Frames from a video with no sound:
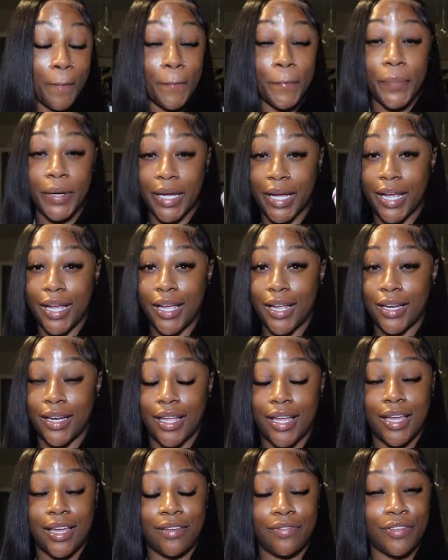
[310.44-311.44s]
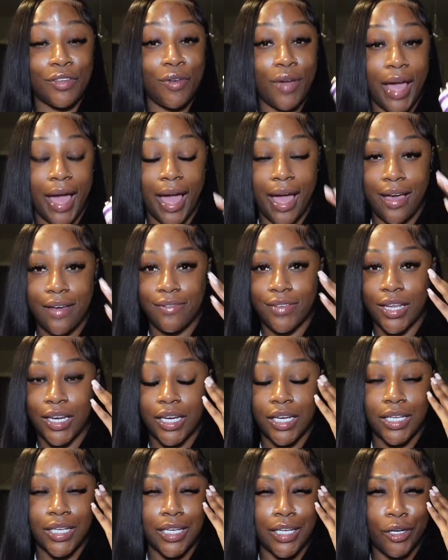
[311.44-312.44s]
But if you have
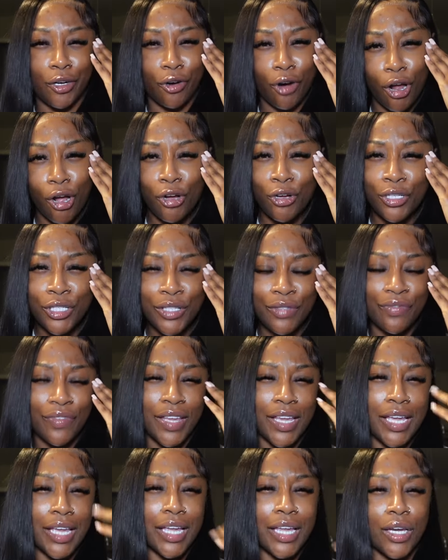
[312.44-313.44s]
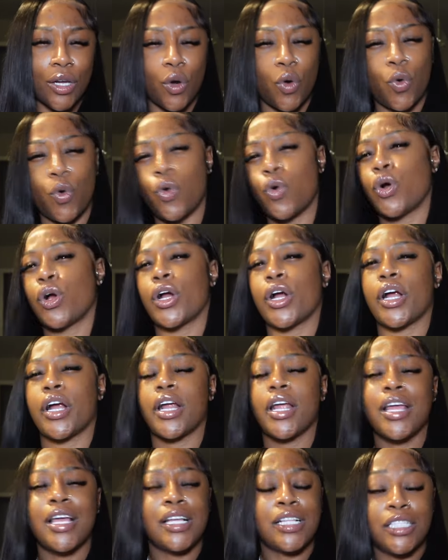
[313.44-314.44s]
any crow's feet, or
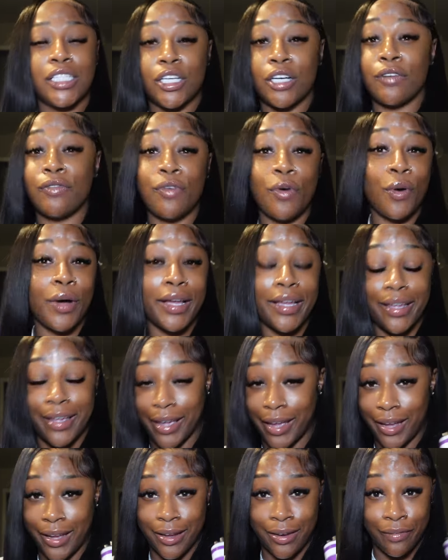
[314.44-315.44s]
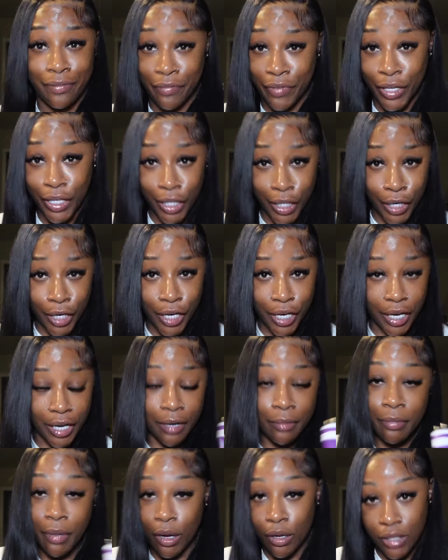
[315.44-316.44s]
to avoid getting filler
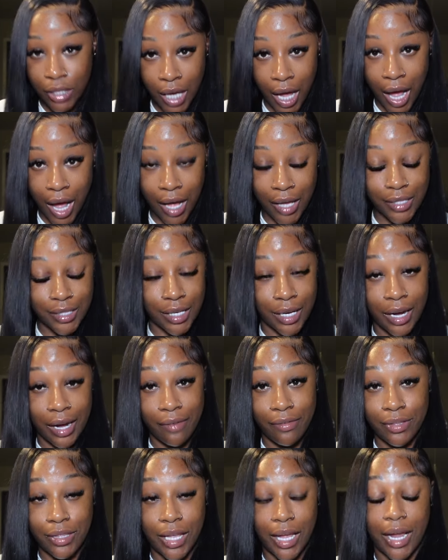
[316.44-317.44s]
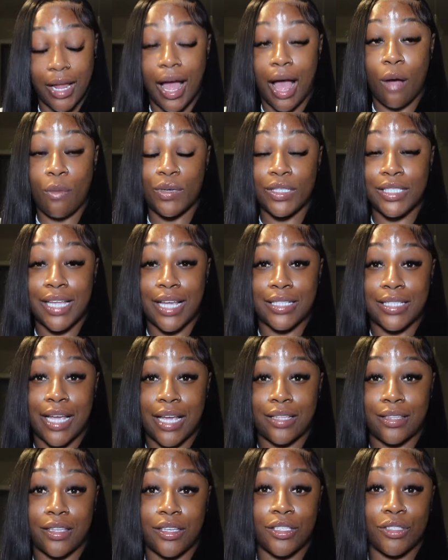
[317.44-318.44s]
and Botox and everything, I would say
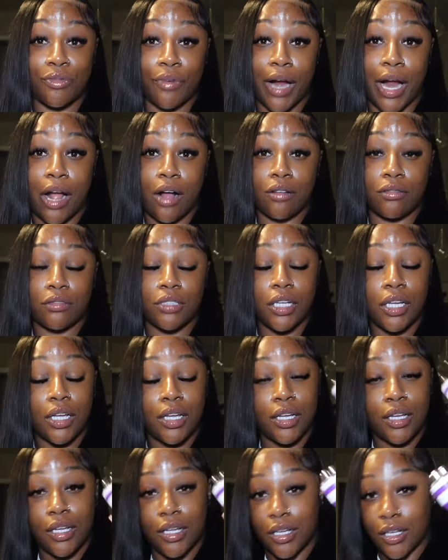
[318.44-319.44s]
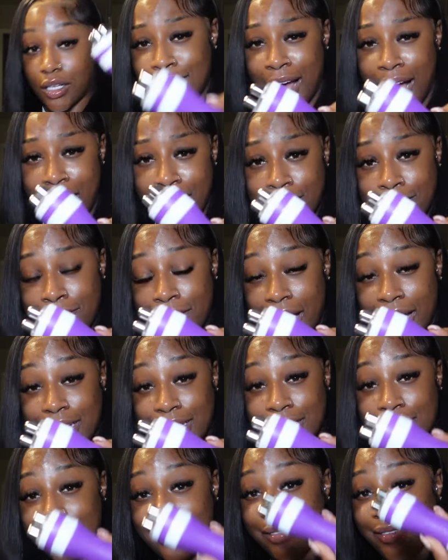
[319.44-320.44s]
take this route.
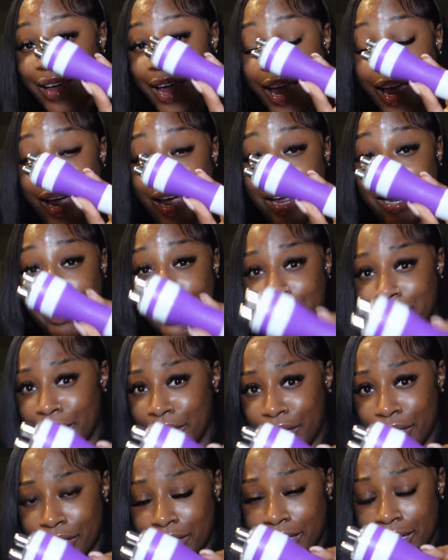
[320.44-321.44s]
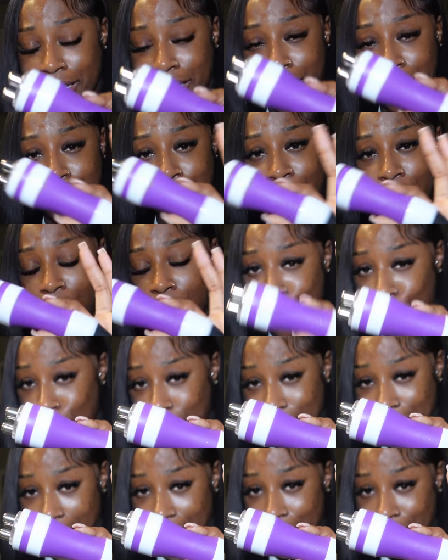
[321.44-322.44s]
Non-invasive and literally no
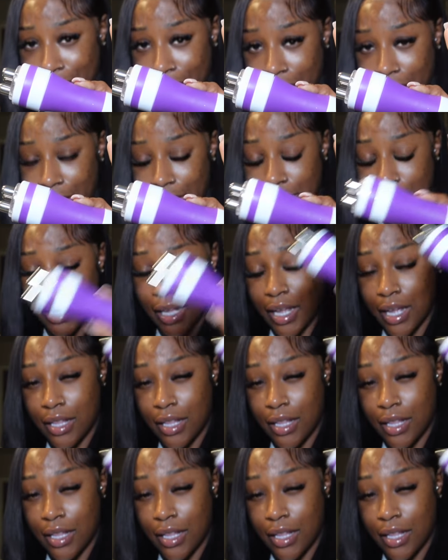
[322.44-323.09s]
side effects.